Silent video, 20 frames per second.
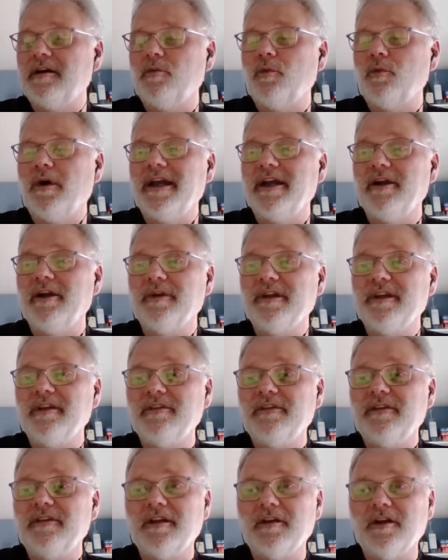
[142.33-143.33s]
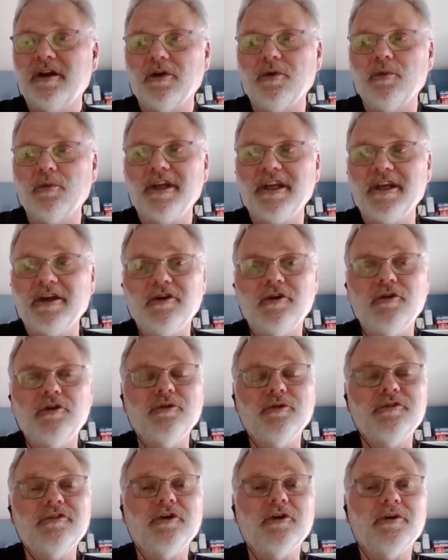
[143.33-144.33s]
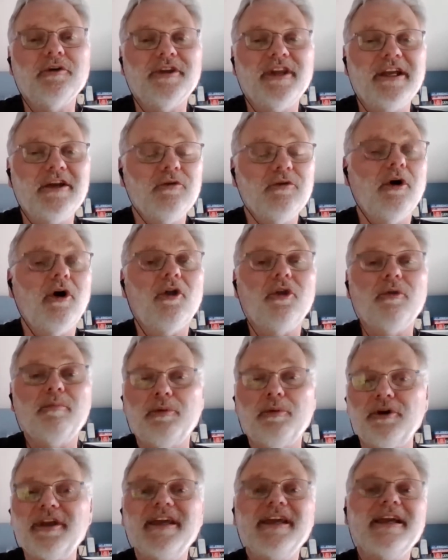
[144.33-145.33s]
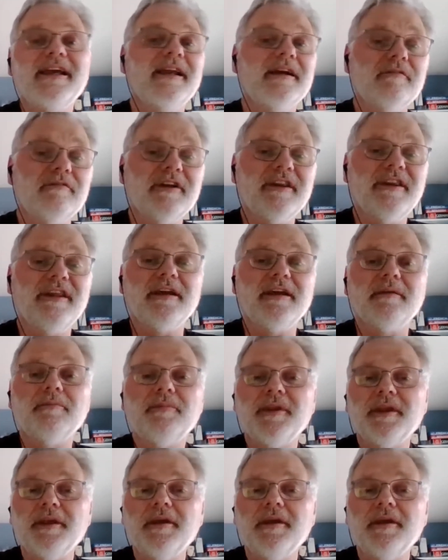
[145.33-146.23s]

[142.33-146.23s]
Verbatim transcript: wineries that are willing to do so, and they do all the booking and everything.